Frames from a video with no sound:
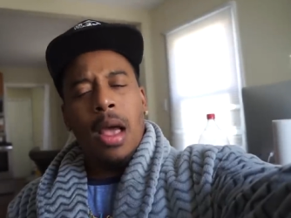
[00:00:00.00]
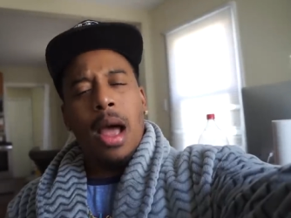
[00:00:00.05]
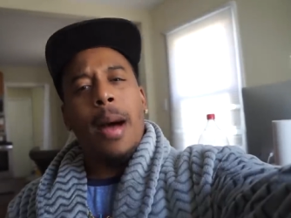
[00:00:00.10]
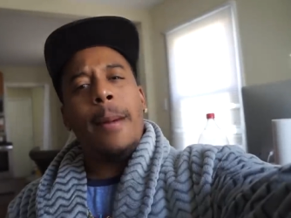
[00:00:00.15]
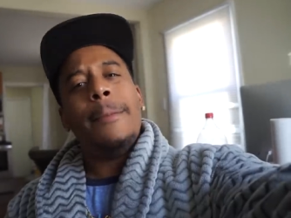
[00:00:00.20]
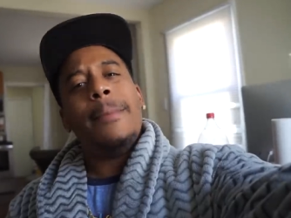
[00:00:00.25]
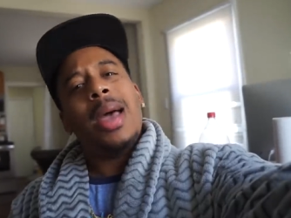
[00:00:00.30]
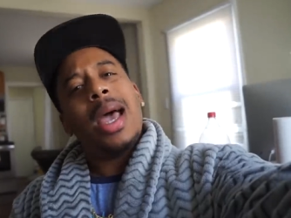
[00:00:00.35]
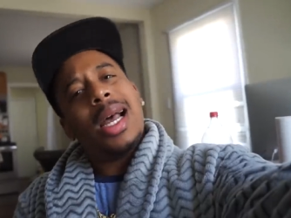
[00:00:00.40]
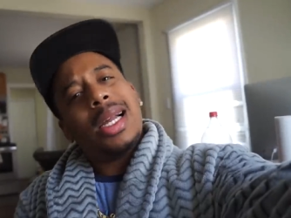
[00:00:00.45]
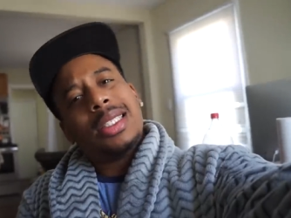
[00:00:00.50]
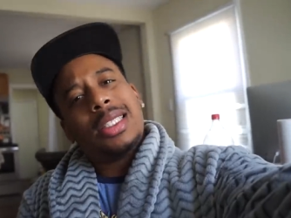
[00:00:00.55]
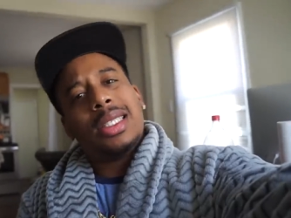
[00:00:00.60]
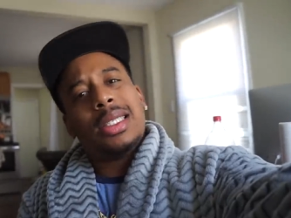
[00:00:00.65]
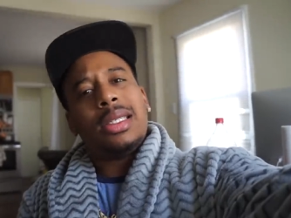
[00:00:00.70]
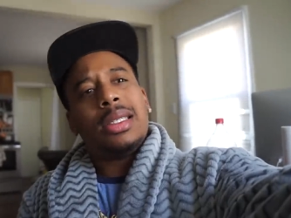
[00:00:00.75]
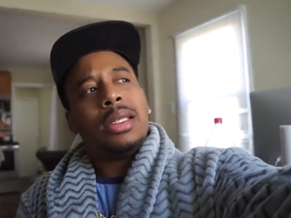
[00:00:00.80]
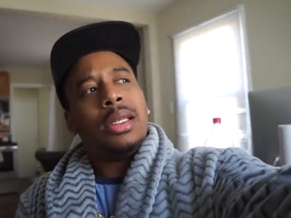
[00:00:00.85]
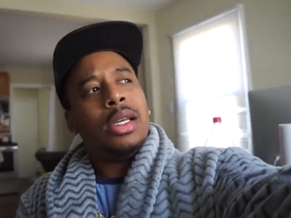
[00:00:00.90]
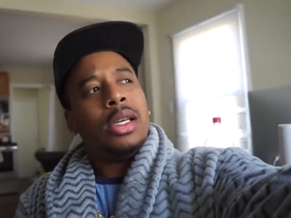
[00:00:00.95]

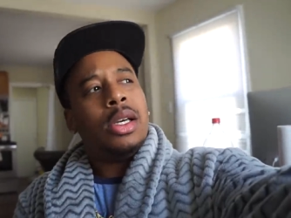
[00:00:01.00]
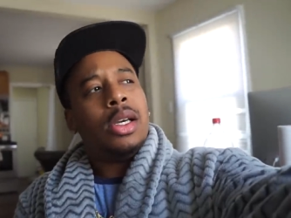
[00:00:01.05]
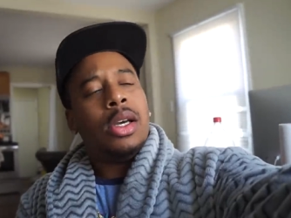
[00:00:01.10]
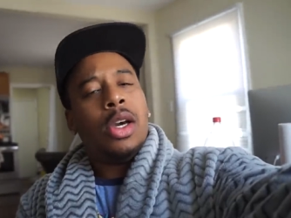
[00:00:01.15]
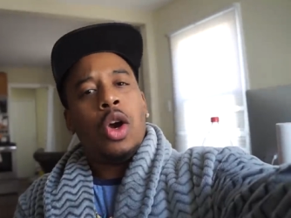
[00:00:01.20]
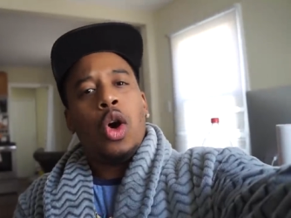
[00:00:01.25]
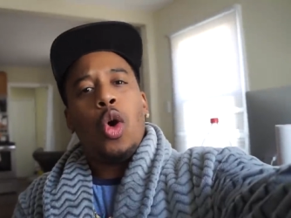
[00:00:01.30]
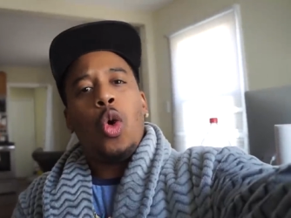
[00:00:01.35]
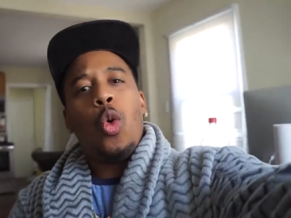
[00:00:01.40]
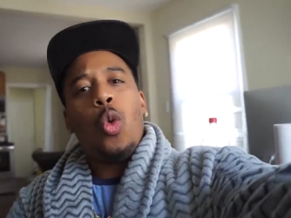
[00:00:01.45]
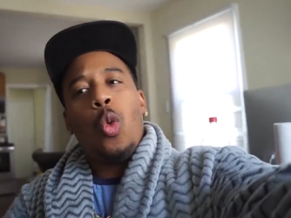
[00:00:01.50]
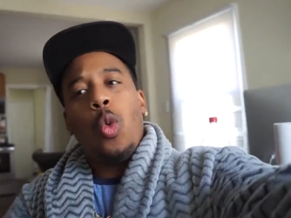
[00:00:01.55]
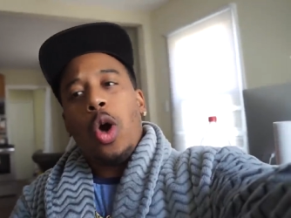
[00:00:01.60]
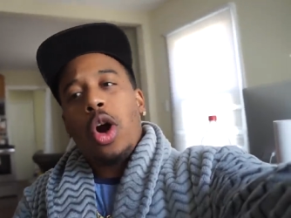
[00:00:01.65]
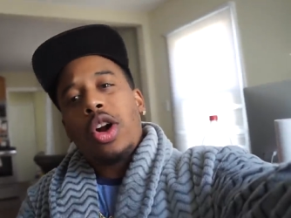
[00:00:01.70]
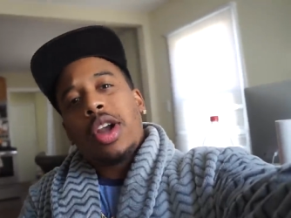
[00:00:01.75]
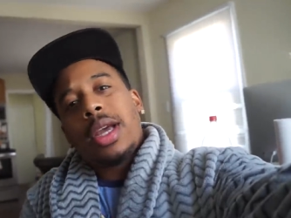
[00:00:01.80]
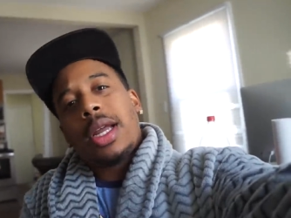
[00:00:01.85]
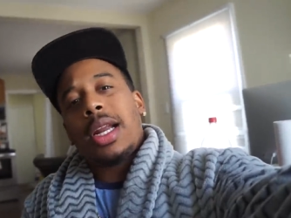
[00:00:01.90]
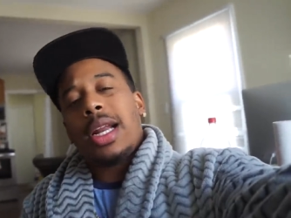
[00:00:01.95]
imagine
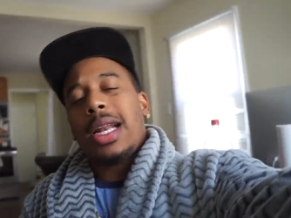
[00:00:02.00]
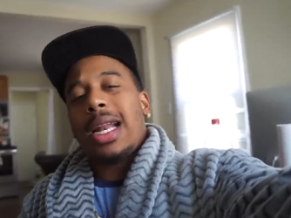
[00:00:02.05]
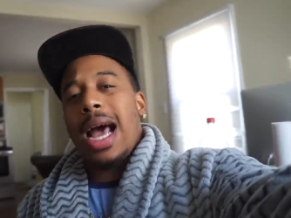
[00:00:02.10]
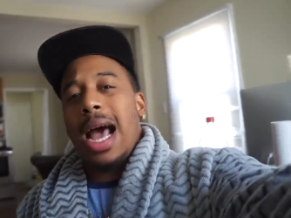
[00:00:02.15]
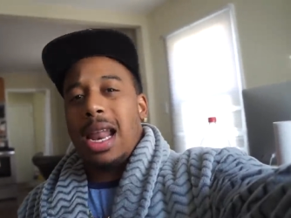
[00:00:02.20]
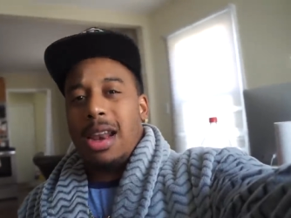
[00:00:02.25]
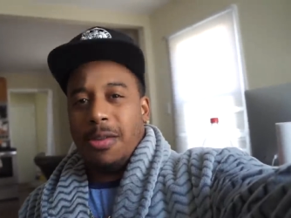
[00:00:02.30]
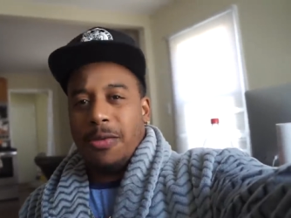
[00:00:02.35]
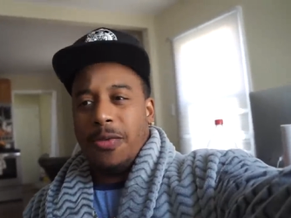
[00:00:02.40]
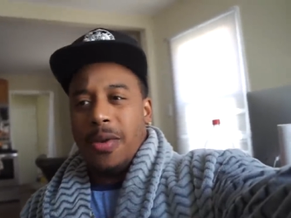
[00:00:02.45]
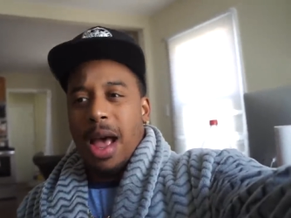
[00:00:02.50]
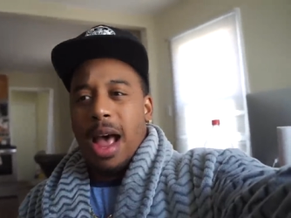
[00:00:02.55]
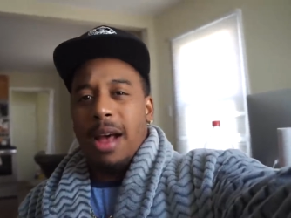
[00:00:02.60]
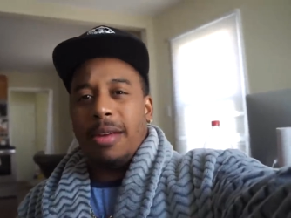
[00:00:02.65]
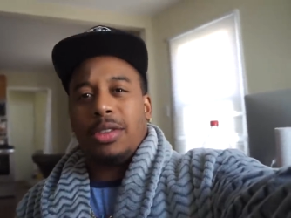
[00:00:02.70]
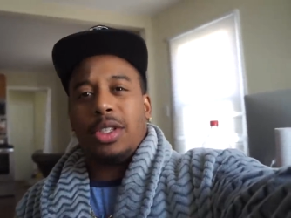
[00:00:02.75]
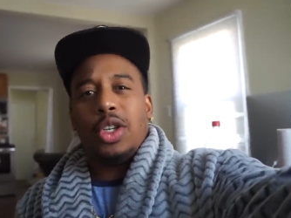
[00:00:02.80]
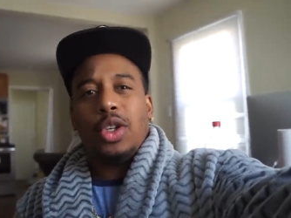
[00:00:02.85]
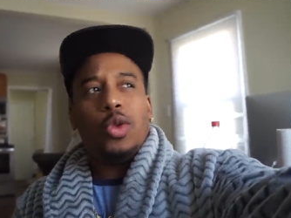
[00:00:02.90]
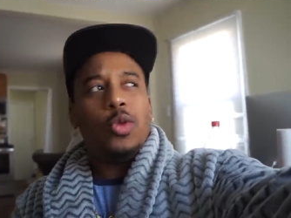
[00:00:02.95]
working a nine to
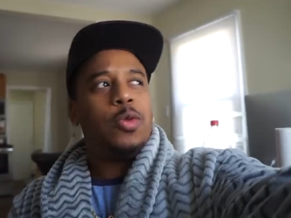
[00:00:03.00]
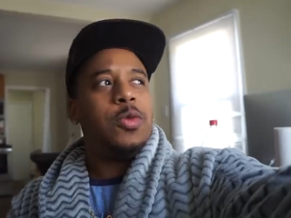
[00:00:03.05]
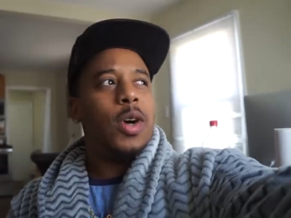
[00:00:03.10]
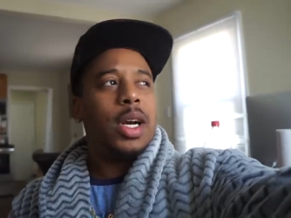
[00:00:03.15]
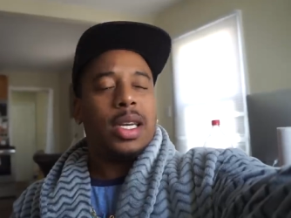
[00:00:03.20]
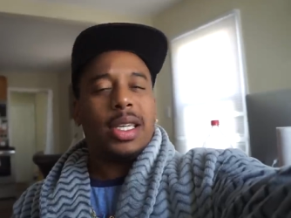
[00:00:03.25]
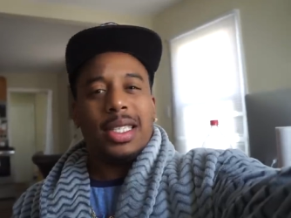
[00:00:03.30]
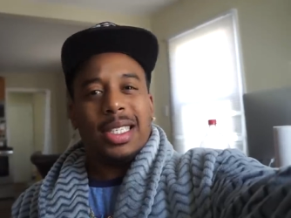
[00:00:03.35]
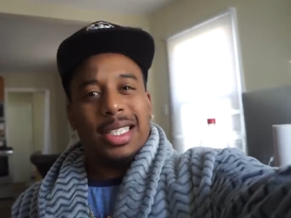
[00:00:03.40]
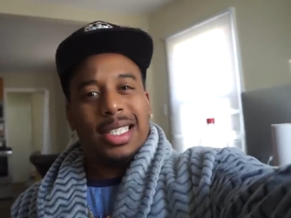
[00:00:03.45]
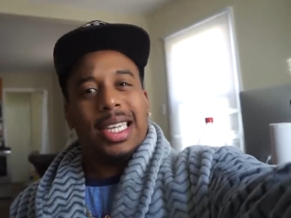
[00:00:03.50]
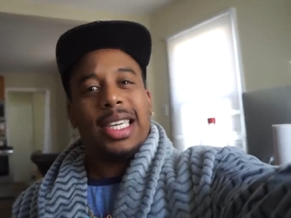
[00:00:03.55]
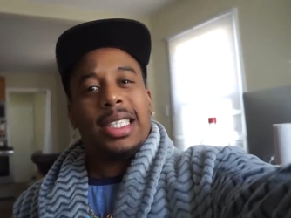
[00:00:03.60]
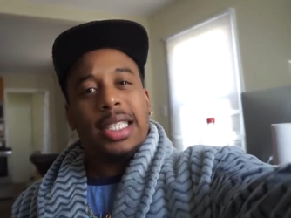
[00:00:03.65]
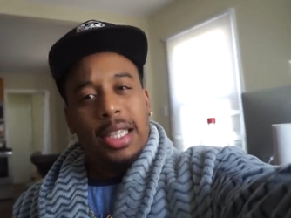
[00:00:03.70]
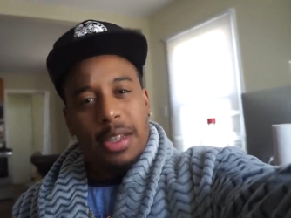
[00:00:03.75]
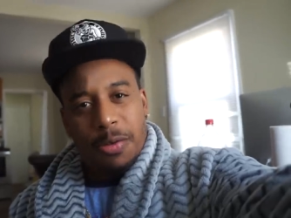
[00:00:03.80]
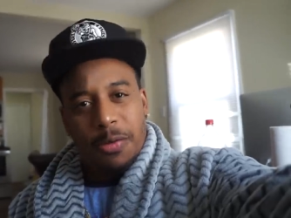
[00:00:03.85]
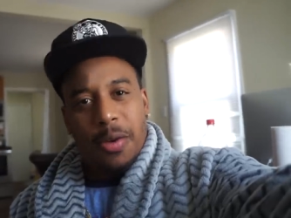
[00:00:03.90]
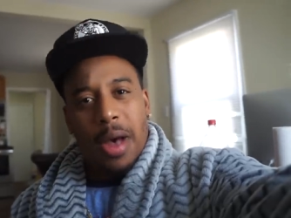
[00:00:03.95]
five till you
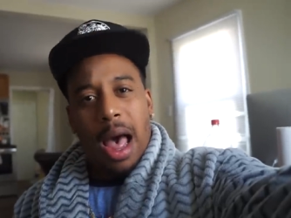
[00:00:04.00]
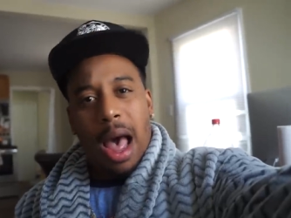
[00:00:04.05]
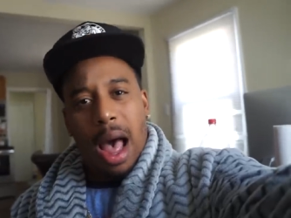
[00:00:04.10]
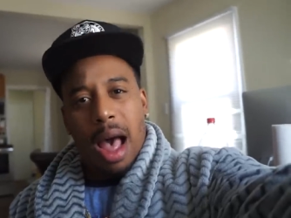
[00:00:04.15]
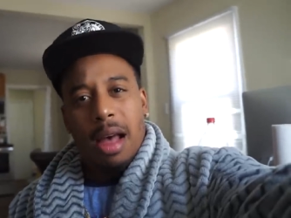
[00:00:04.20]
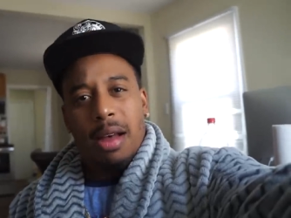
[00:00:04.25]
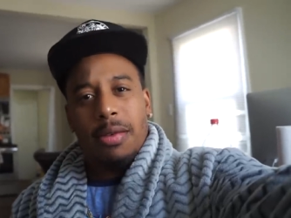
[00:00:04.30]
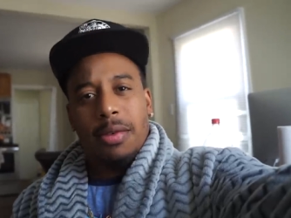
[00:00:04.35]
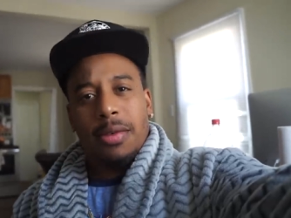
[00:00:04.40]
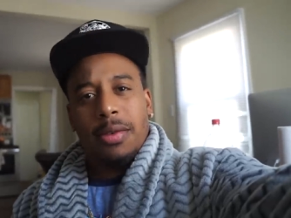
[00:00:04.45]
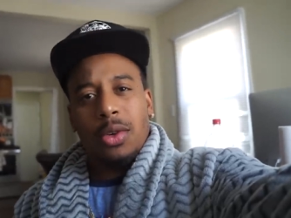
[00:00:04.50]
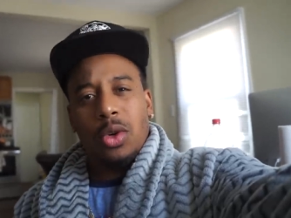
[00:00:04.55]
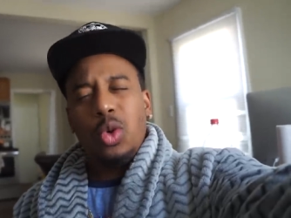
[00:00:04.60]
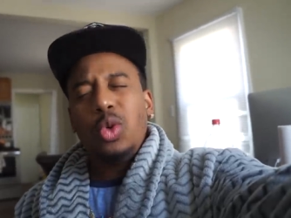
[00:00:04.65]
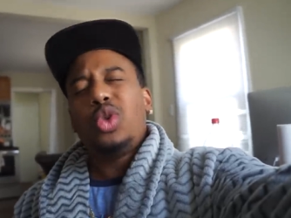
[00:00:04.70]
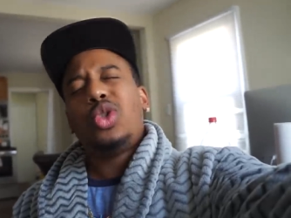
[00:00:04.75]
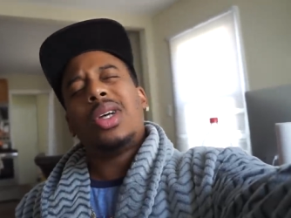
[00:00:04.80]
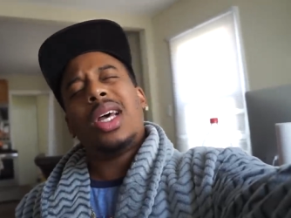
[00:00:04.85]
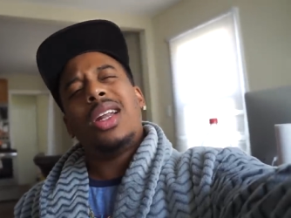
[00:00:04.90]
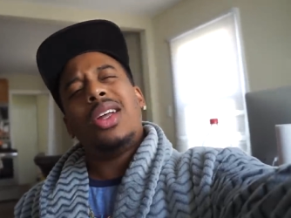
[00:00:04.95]
65.
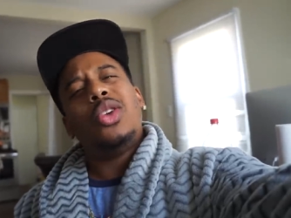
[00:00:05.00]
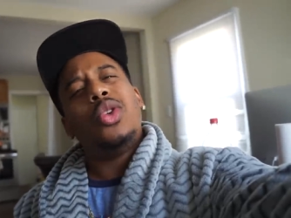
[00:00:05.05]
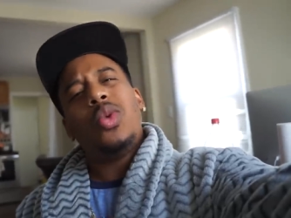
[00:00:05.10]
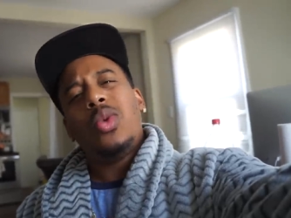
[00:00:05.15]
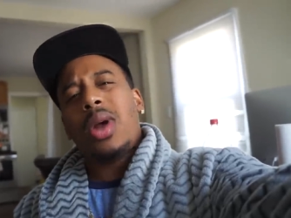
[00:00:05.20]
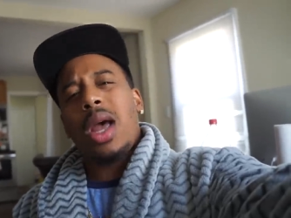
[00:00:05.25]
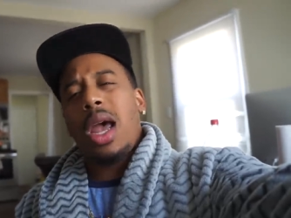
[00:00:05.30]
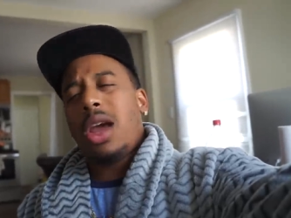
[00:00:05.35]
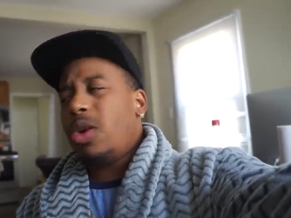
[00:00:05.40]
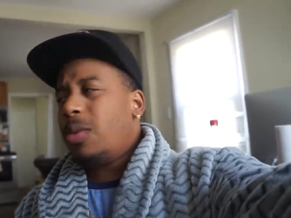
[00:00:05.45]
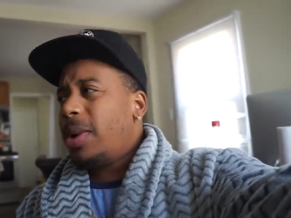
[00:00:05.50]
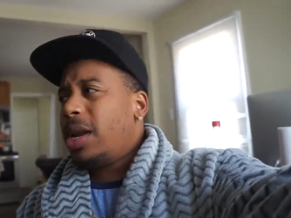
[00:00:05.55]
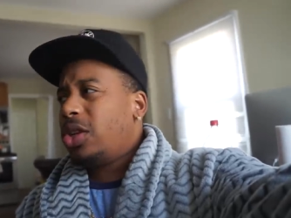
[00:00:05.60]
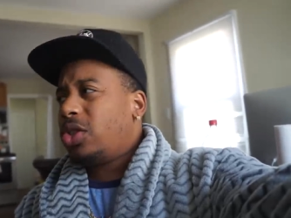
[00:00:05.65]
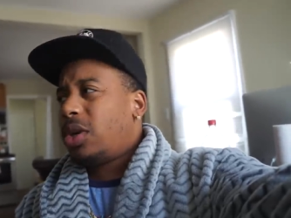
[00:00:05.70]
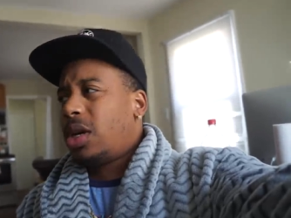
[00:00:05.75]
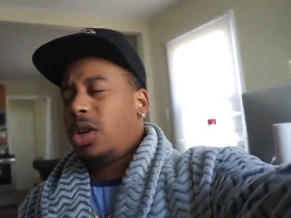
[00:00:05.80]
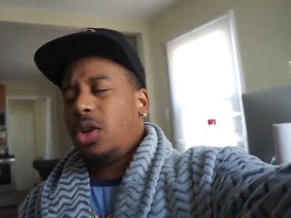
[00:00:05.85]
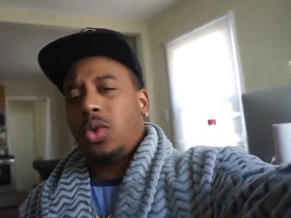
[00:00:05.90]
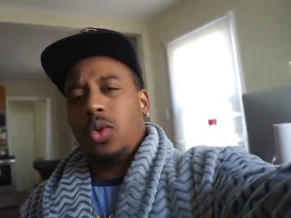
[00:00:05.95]
Who trying to do that? Ain't nobody
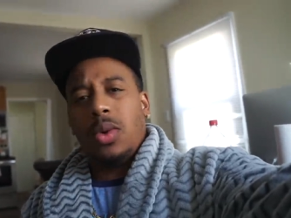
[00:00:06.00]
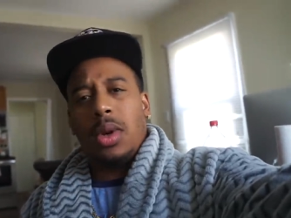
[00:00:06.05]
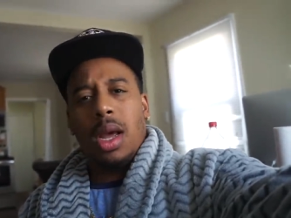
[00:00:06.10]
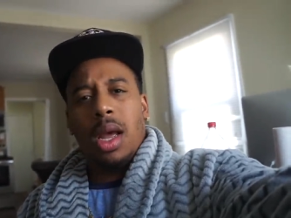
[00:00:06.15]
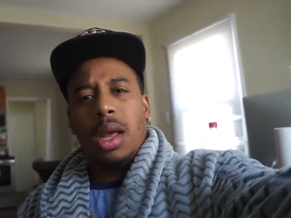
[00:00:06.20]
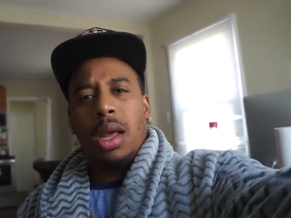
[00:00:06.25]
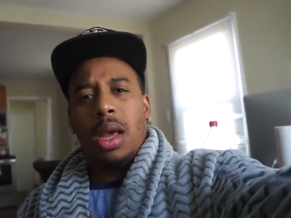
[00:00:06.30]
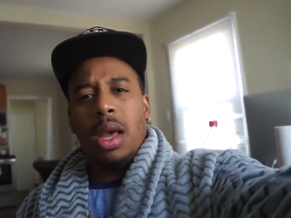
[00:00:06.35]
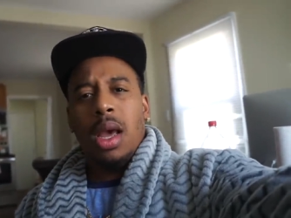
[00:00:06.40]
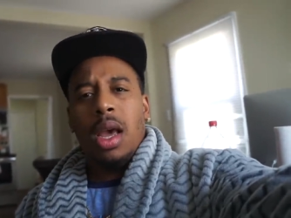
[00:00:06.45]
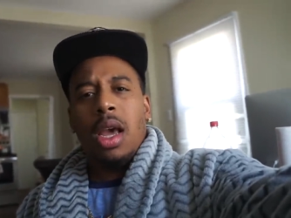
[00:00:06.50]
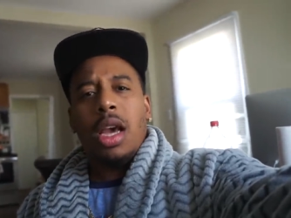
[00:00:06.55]
trying to do that.